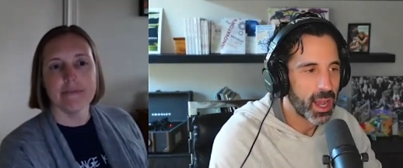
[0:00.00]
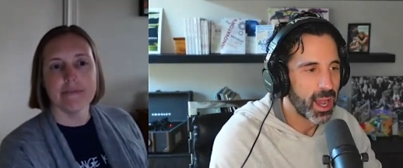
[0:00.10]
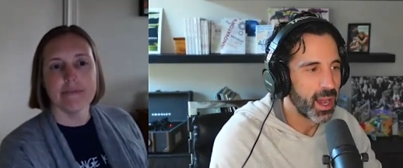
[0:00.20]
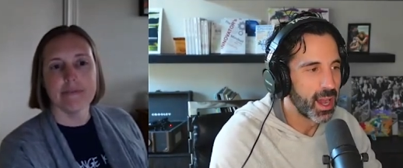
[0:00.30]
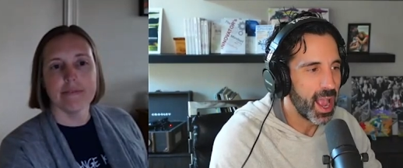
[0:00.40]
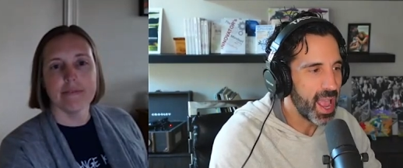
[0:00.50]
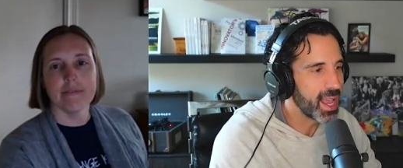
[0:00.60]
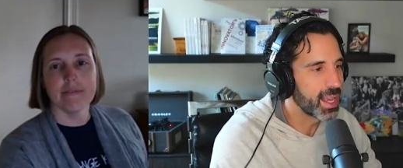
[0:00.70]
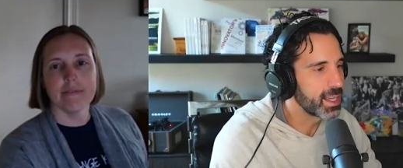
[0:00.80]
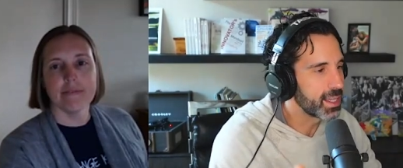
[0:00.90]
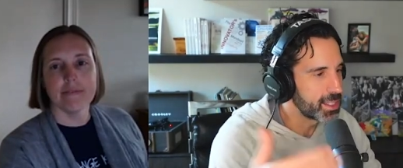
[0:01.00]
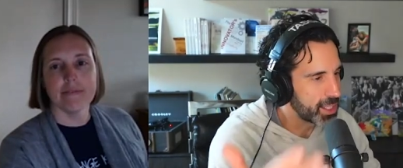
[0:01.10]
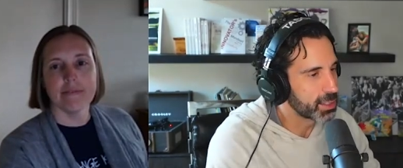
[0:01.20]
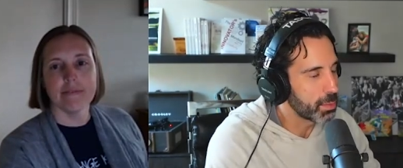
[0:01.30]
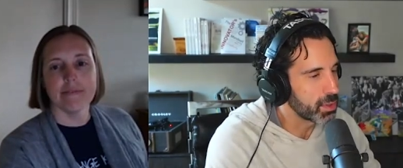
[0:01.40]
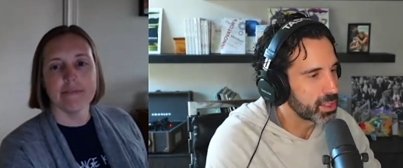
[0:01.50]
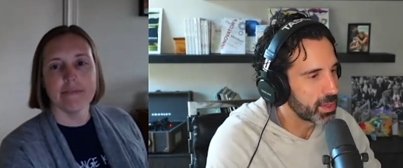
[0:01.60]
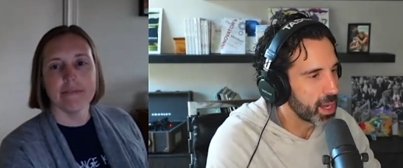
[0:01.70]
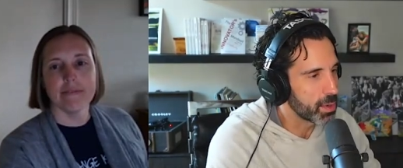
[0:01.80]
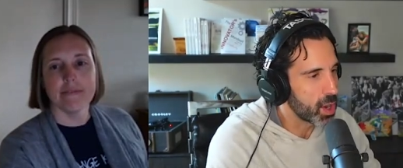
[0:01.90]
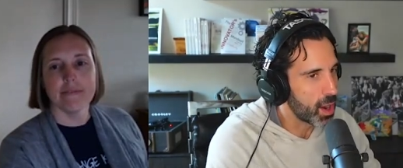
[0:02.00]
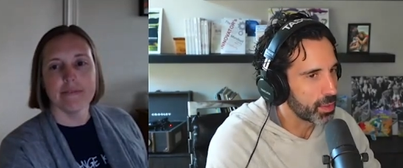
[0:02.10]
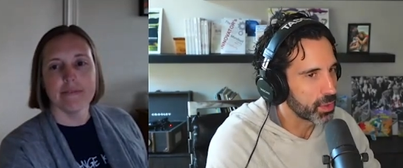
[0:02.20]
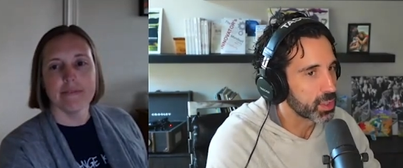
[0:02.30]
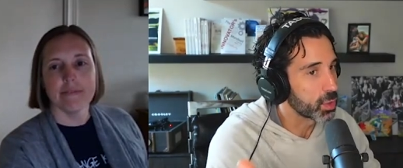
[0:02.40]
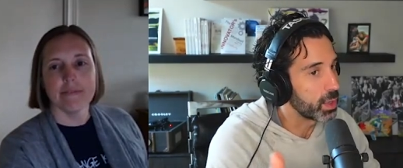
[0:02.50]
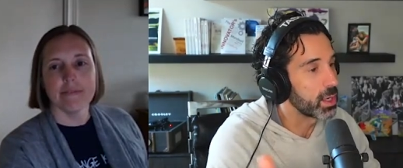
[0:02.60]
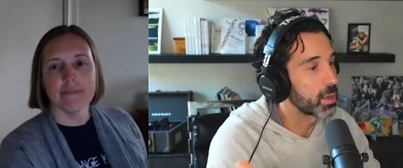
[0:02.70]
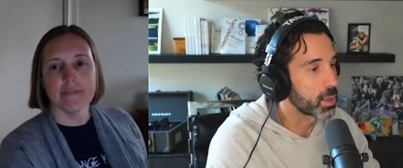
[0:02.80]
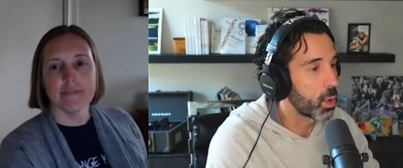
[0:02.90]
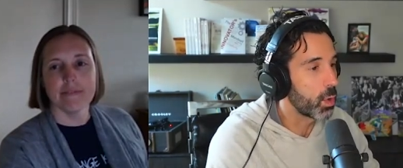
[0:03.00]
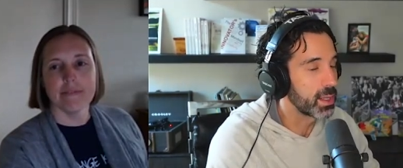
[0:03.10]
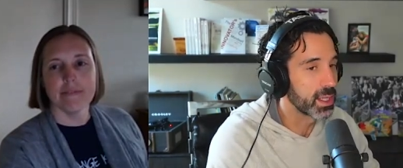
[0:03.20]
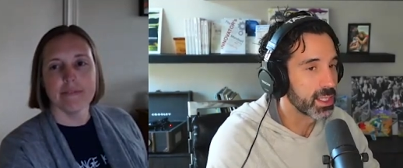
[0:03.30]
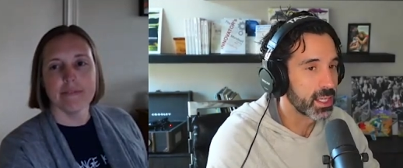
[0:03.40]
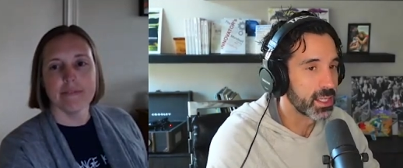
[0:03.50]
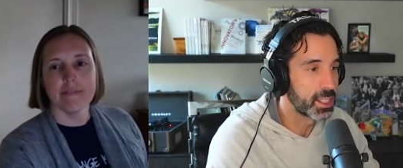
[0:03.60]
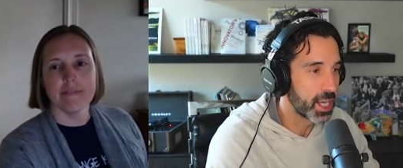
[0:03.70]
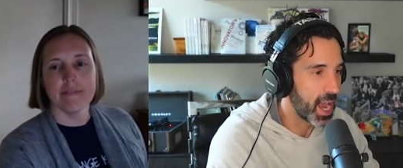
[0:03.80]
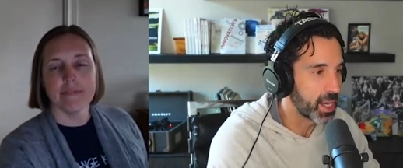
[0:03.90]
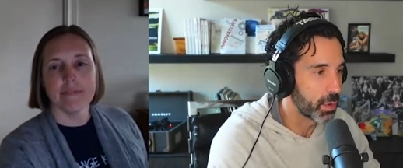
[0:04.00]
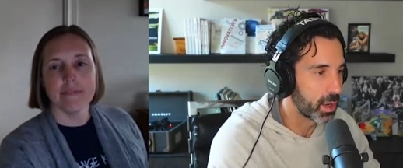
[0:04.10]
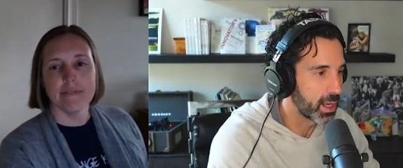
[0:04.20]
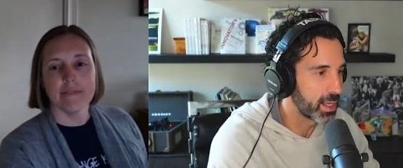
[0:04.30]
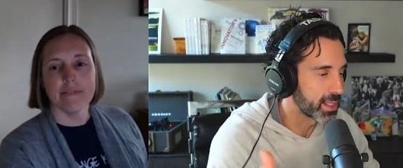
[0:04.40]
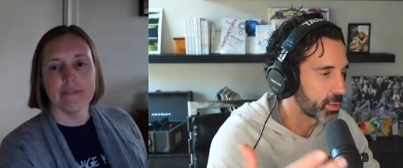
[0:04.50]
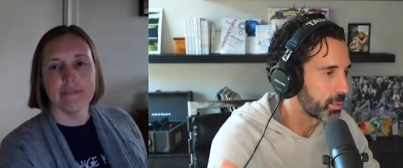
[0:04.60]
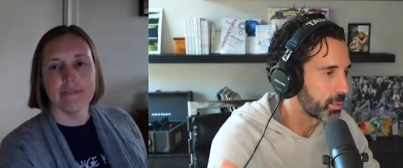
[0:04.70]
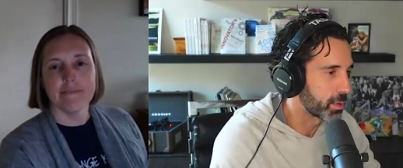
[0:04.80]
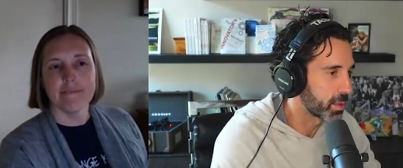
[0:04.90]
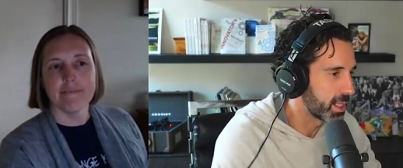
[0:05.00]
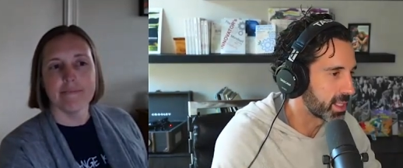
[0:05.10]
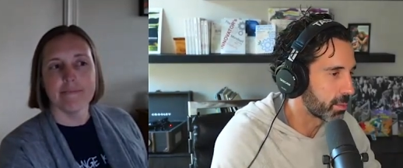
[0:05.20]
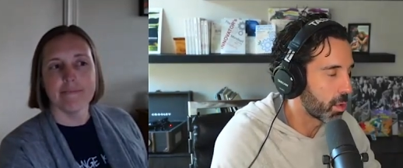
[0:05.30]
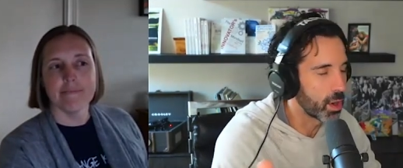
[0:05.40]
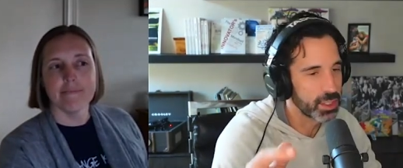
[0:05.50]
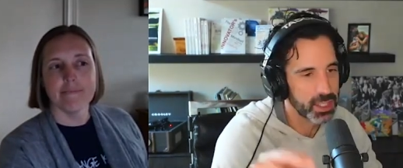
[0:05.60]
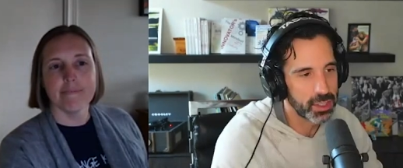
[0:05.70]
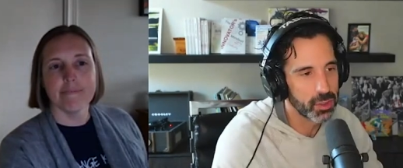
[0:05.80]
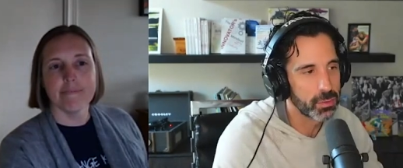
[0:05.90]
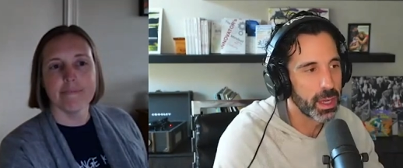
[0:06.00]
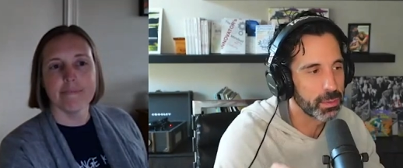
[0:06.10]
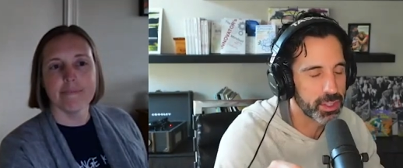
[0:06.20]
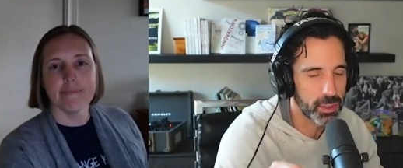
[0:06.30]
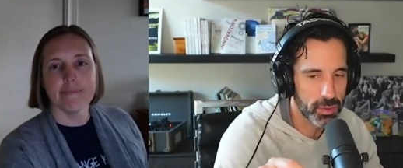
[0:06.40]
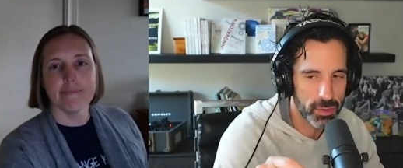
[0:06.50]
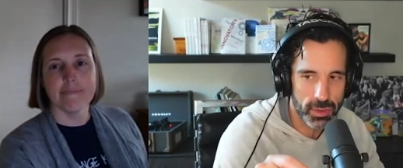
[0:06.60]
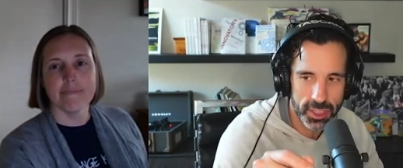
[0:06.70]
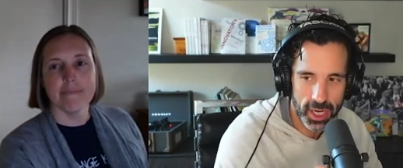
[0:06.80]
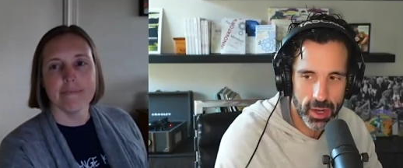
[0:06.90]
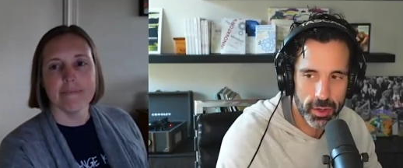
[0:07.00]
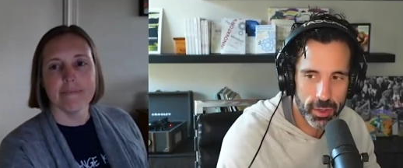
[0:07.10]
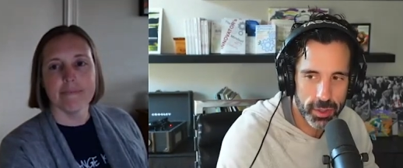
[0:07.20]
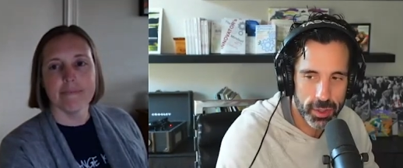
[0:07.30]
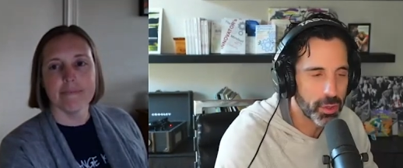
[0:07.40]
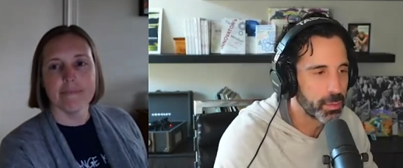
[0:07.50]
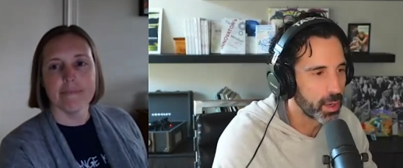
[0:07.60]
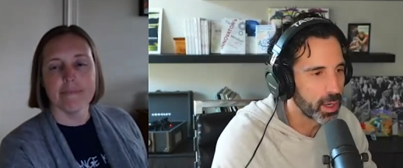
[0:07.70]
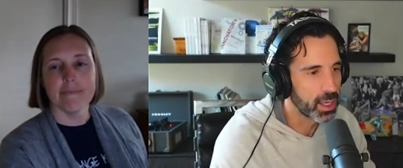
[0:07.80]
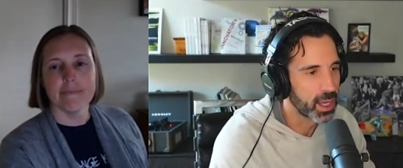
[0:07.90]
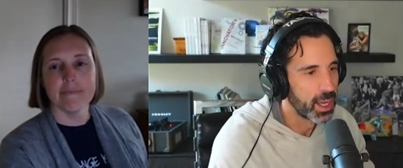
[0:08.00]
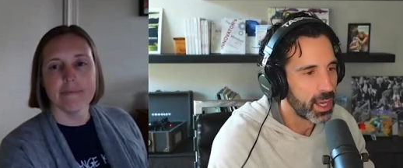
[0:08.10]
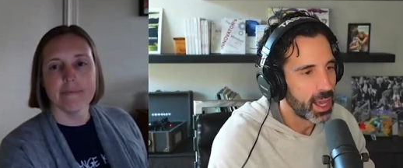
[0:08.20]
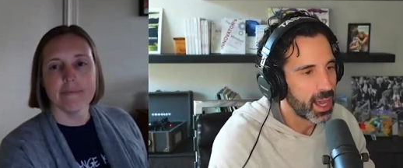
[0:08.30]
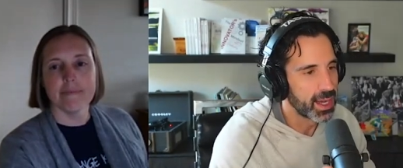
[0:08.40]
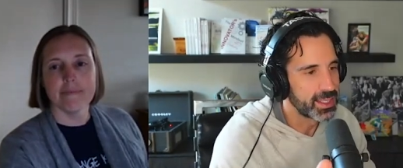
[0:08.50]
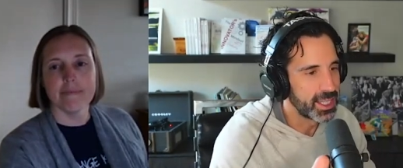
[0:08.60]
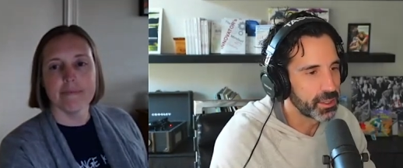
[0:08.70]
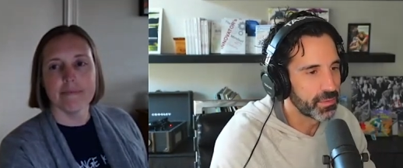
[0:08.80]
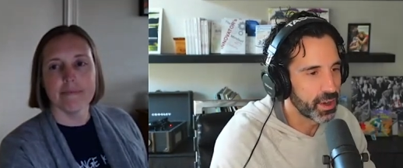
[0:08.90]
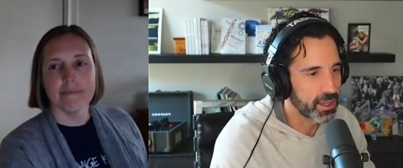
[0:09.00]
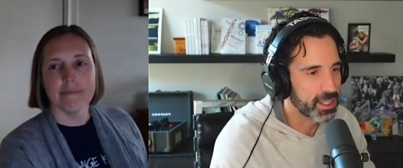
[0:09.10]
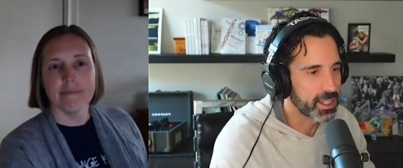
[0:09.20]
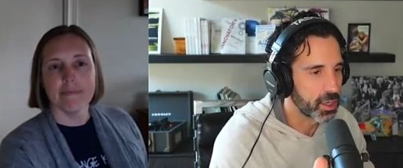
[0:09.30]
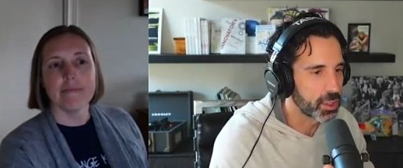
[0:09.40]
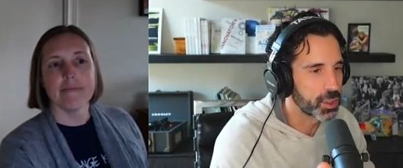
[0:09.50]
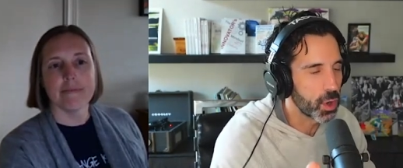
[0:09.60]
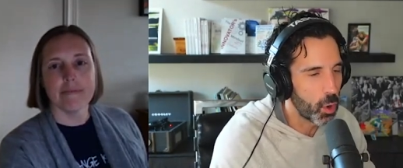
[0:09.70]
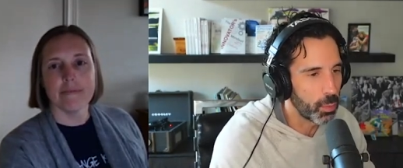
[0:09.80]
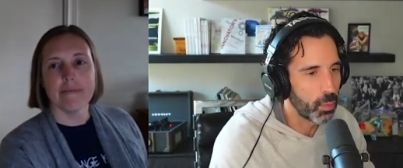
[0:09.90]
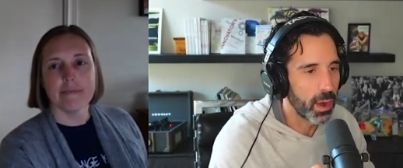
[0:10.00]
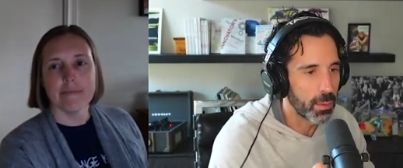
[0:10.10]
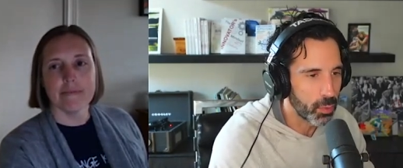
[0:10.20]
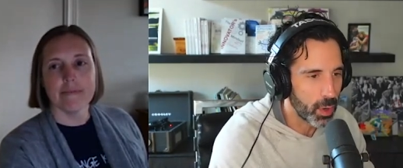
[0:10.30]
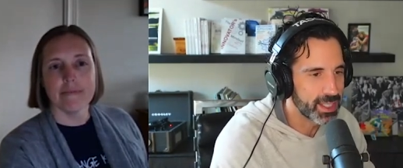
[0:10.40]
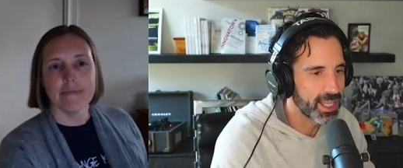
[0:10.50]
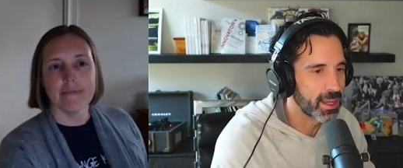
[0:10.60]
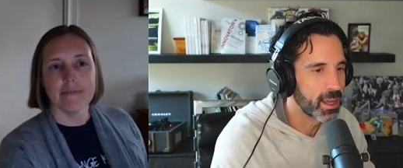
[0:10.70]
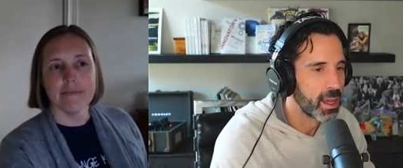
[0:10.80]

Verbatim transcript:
Speaker 1: and she's about to become an author. So we are recording this in January and this will be released in March, and you'll be able to check out her new book, Teacherverance, Nurturing Hope While Embracing